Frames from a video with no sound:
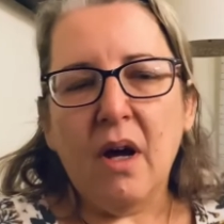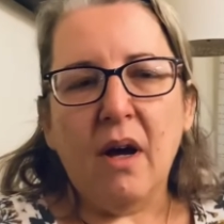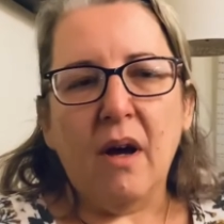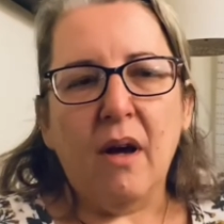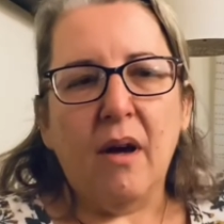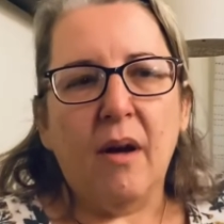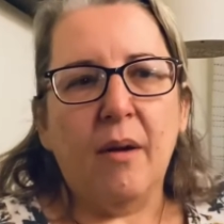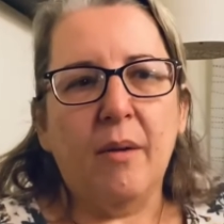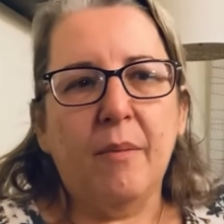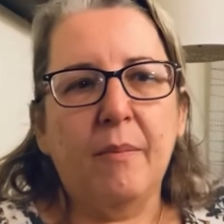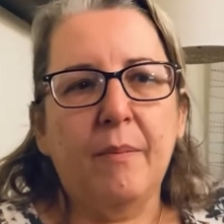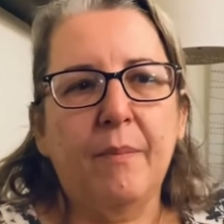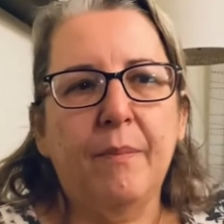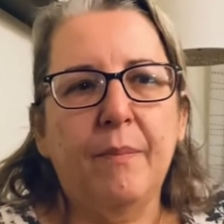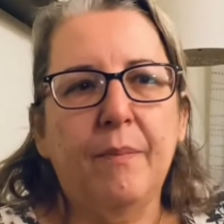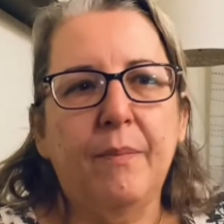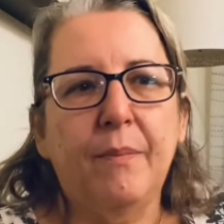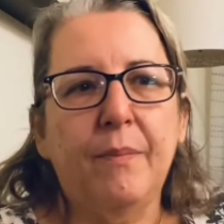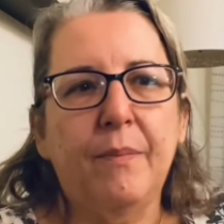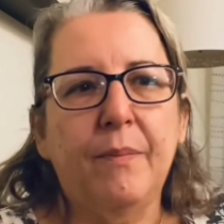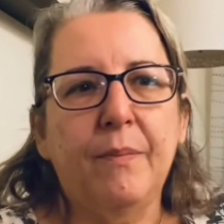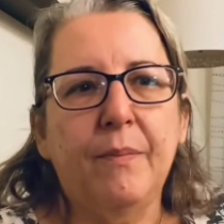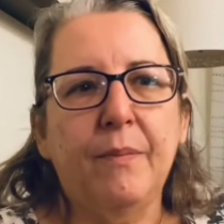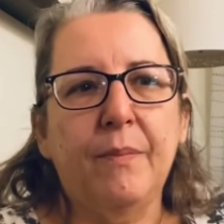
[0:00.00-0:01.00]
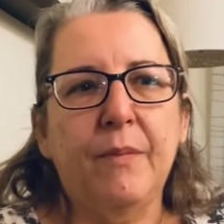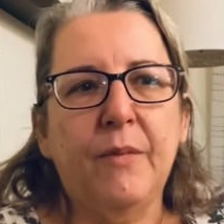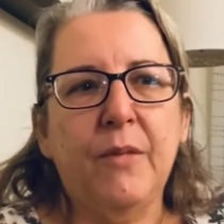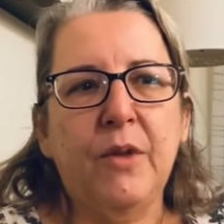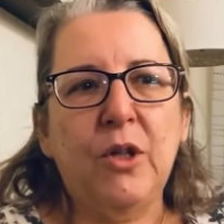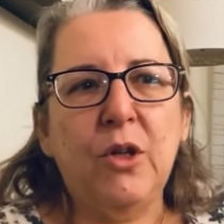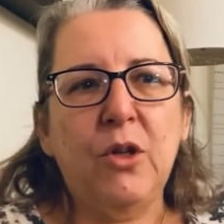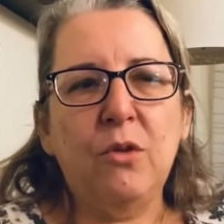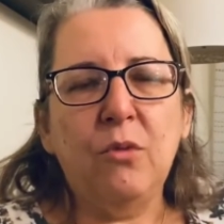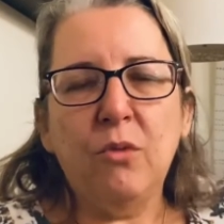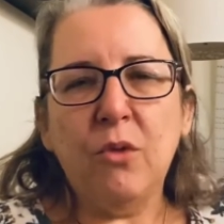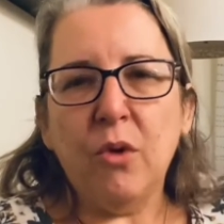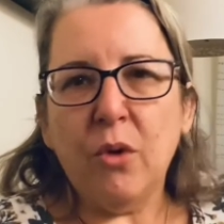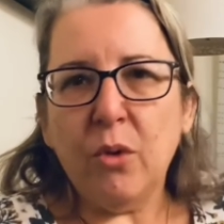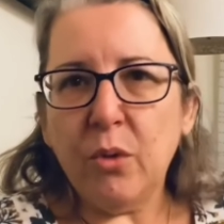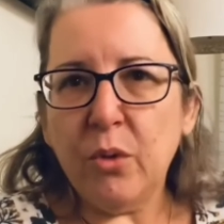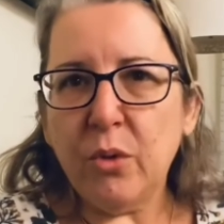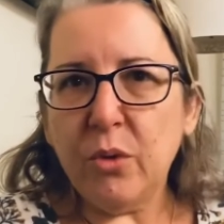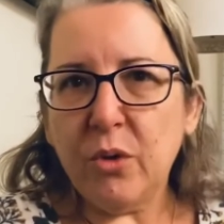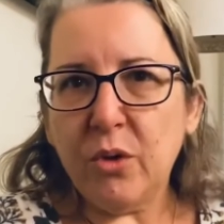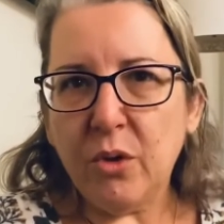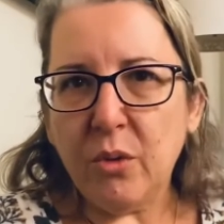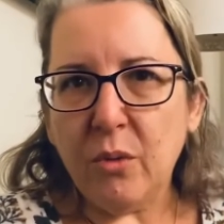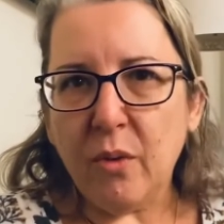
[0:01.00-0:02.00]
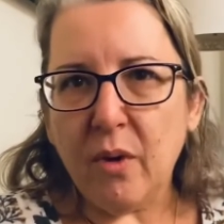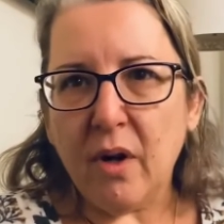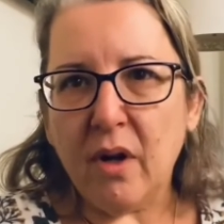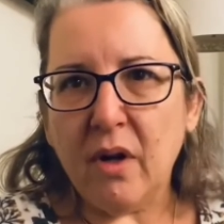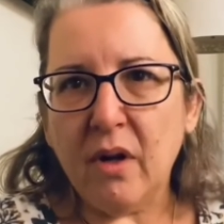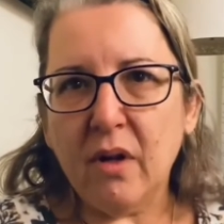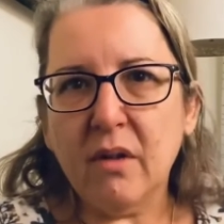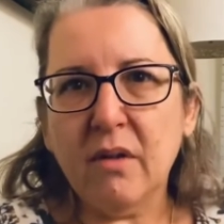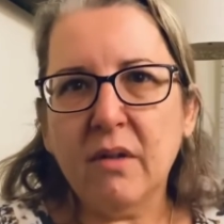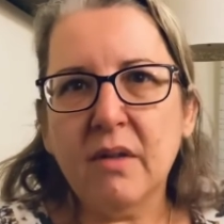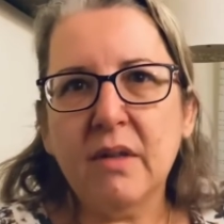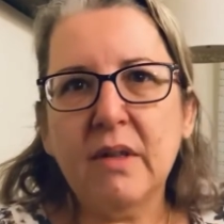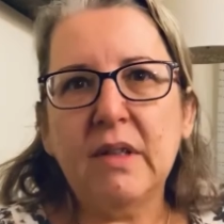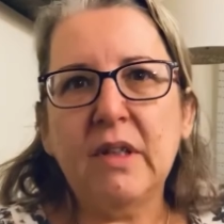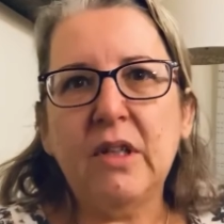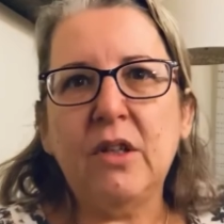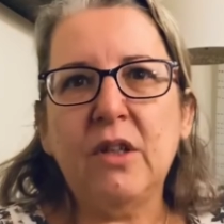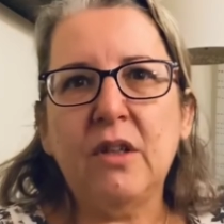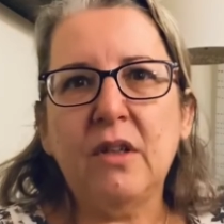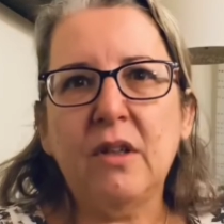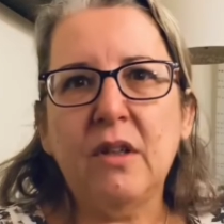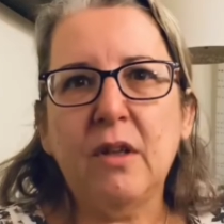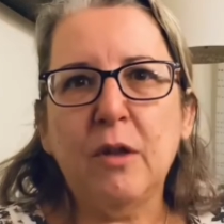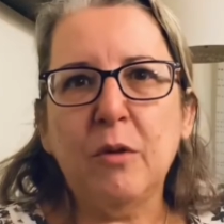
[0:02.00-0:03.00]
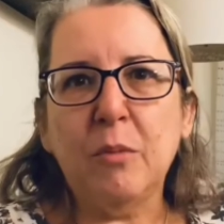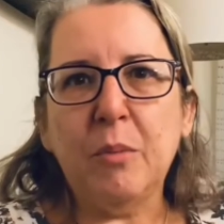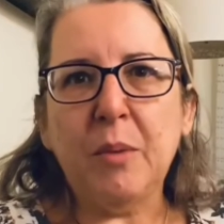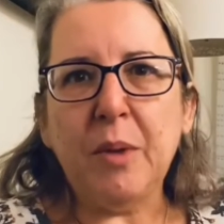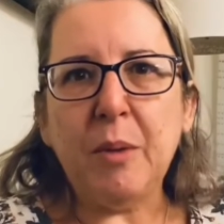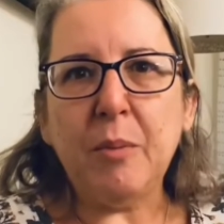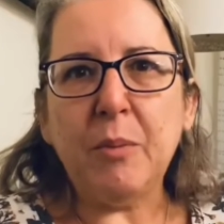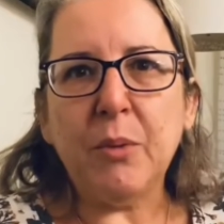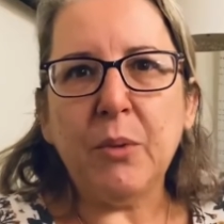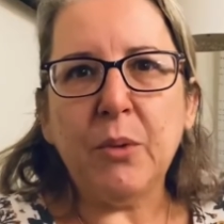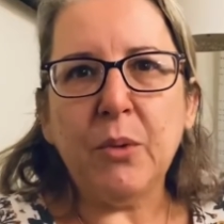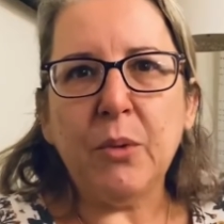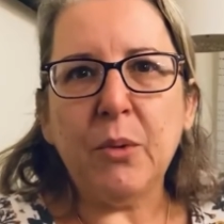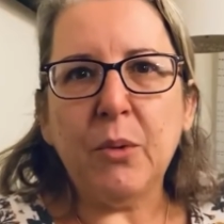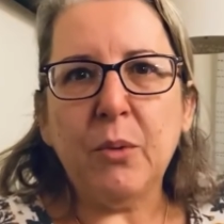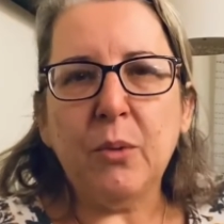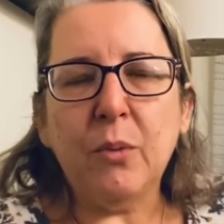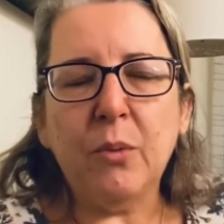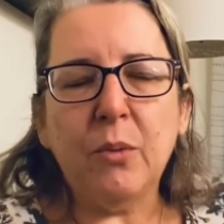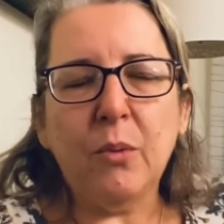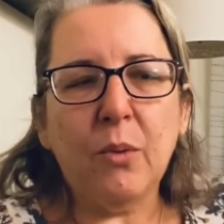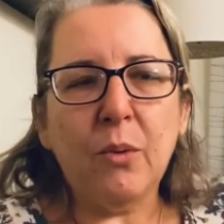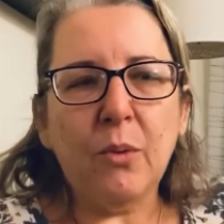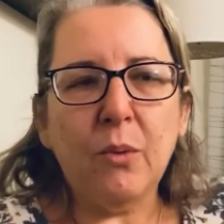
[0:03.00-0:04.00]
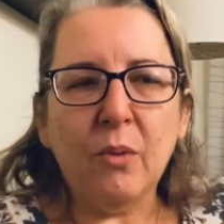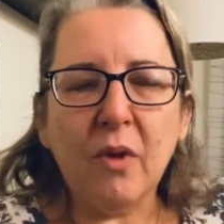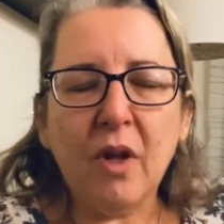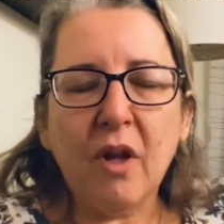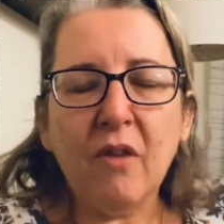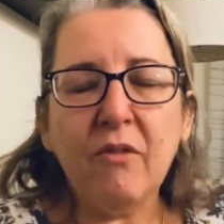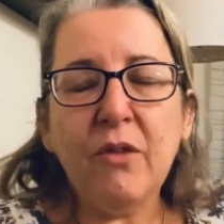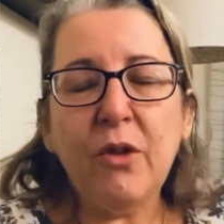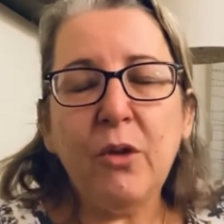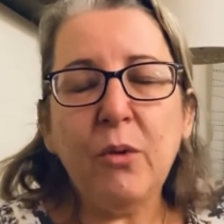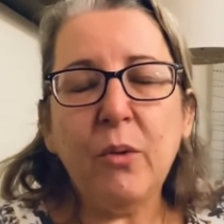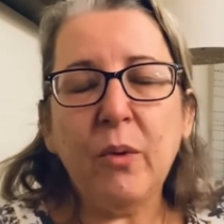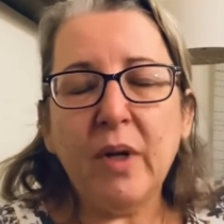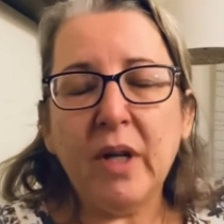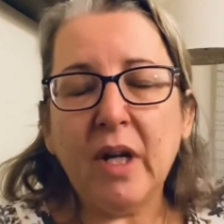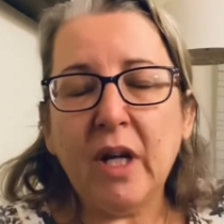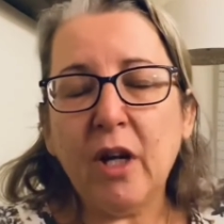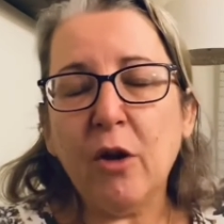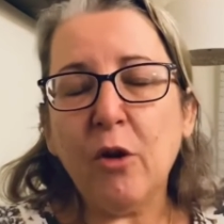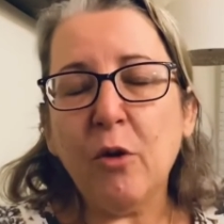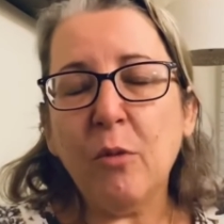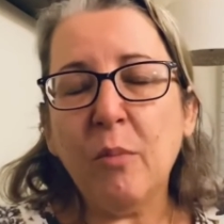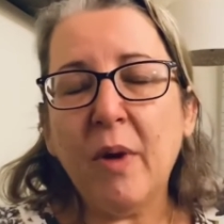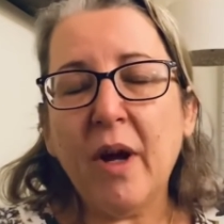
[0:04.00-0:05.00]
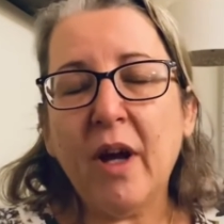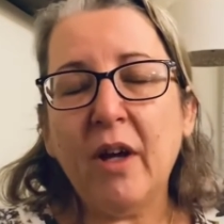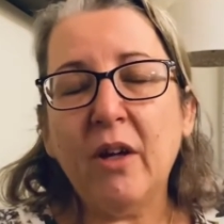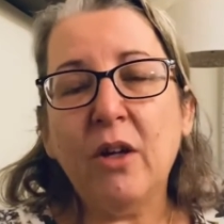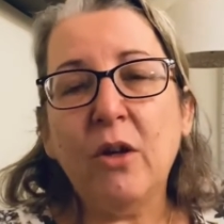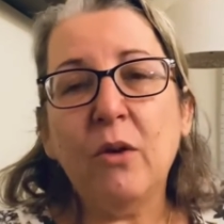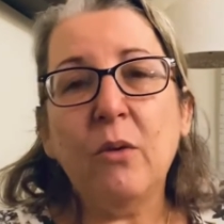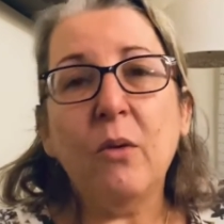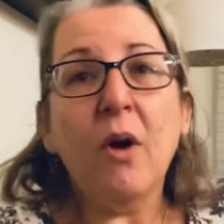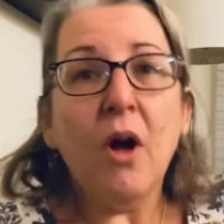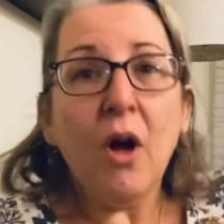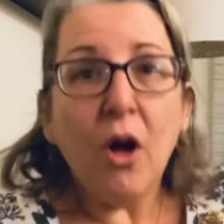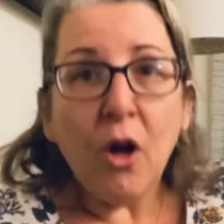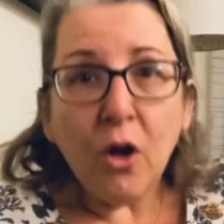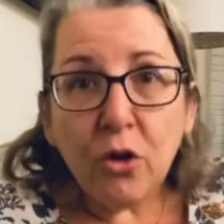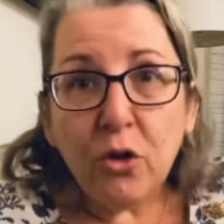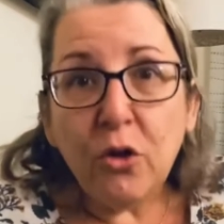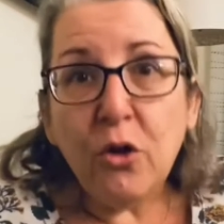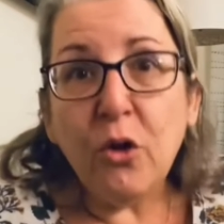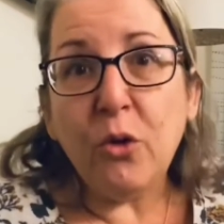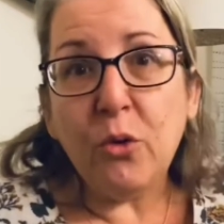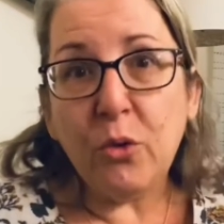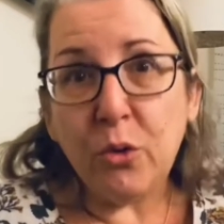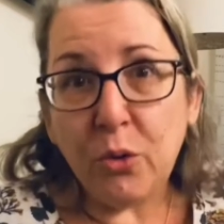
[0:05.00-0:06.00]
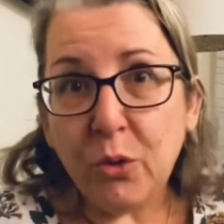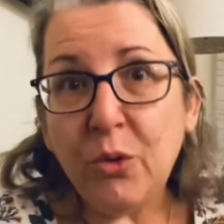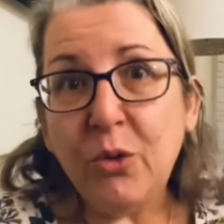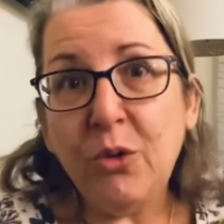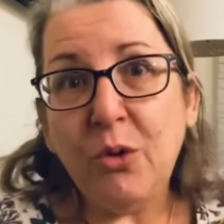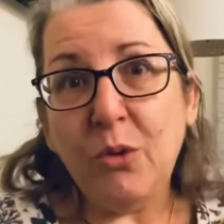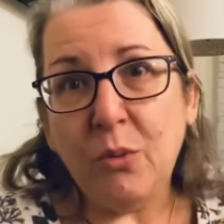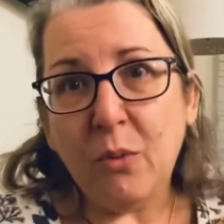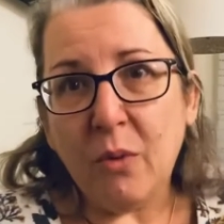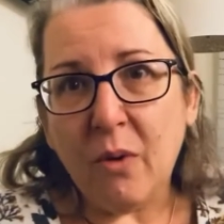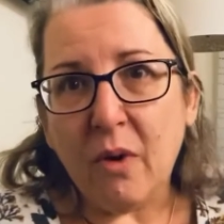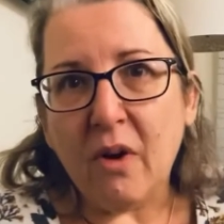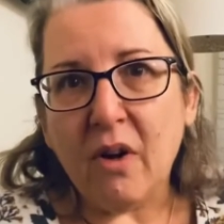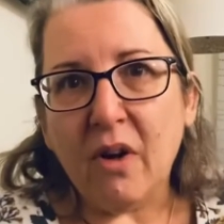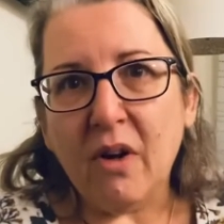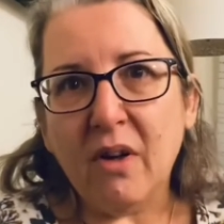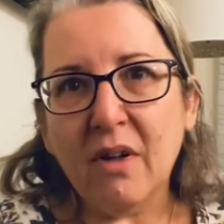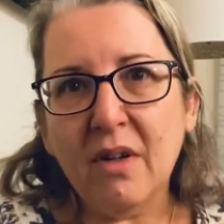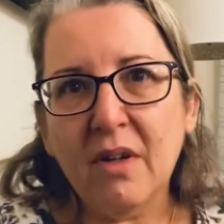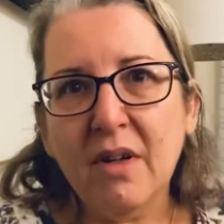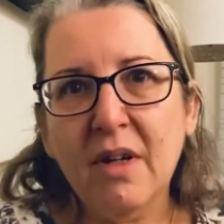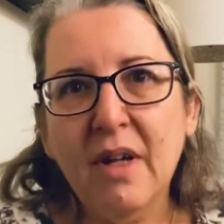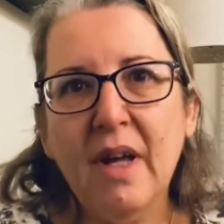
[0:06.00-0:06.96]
Um, you know who you are. The people who love you and care about you know who you are.